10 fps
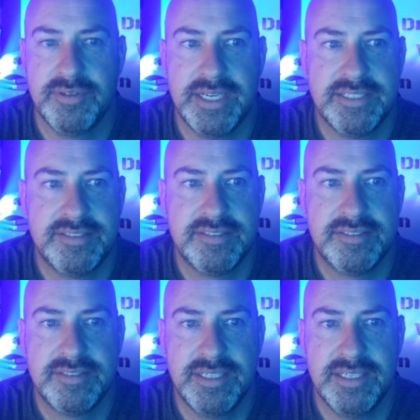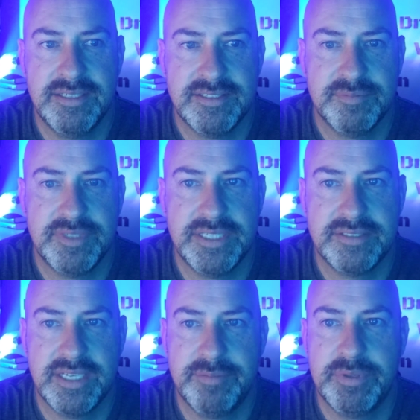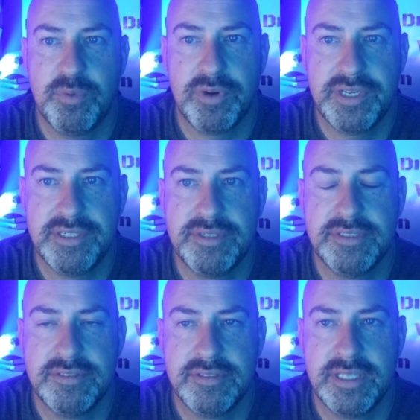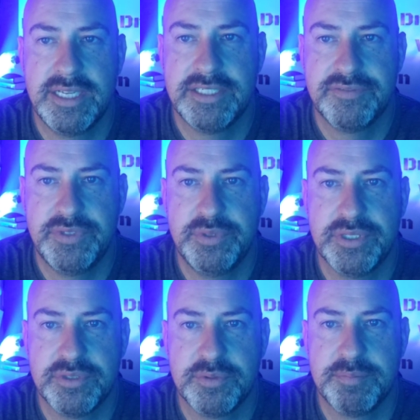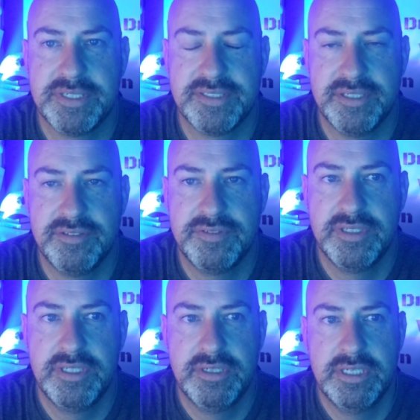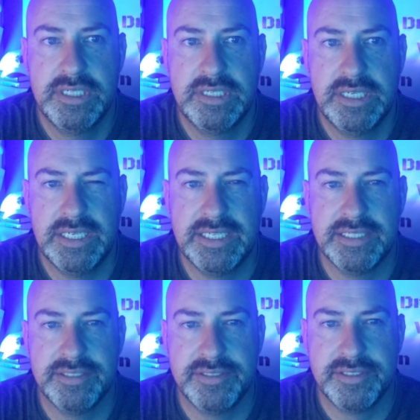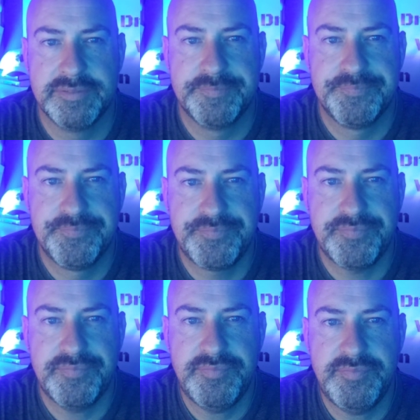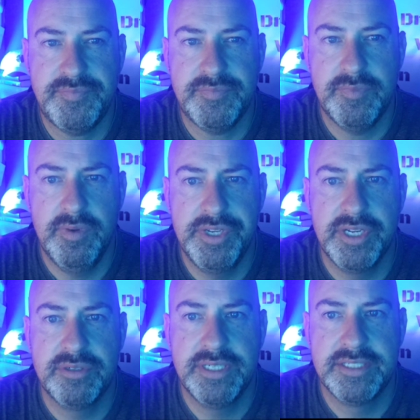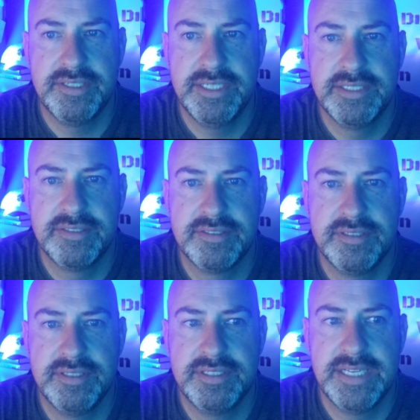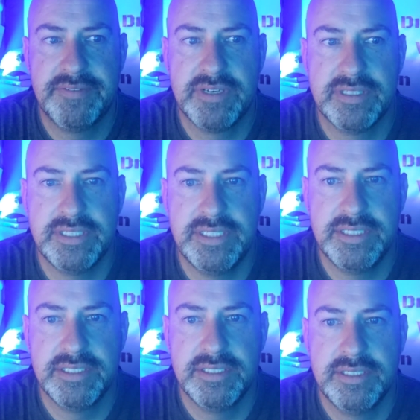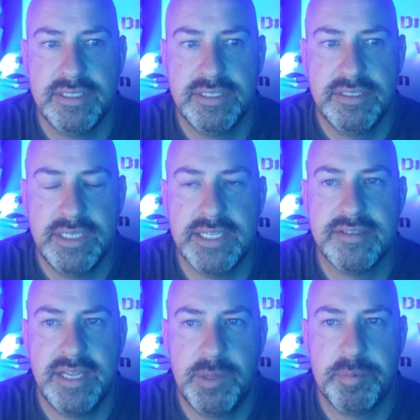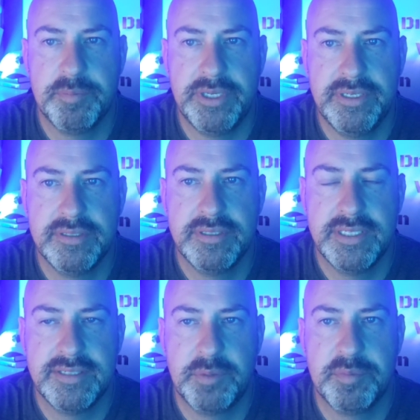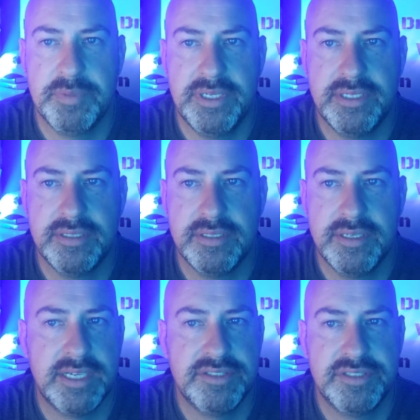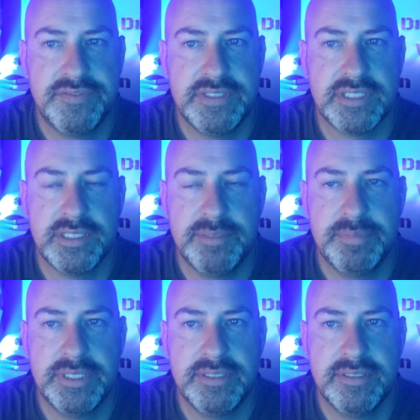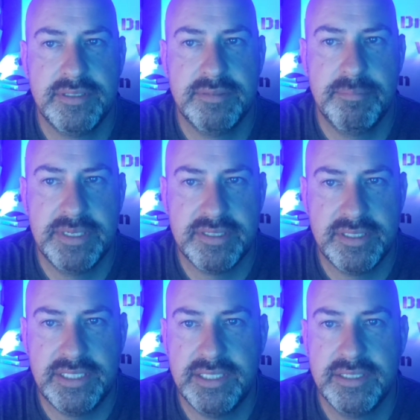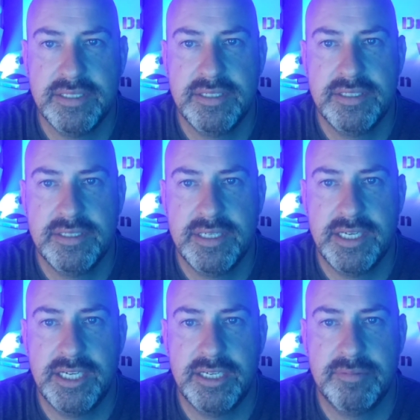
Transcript: that's some things that I've been working on the last few years with myself. And, it's definitely. It's helped me. It's helped me not just physically, but mentally, my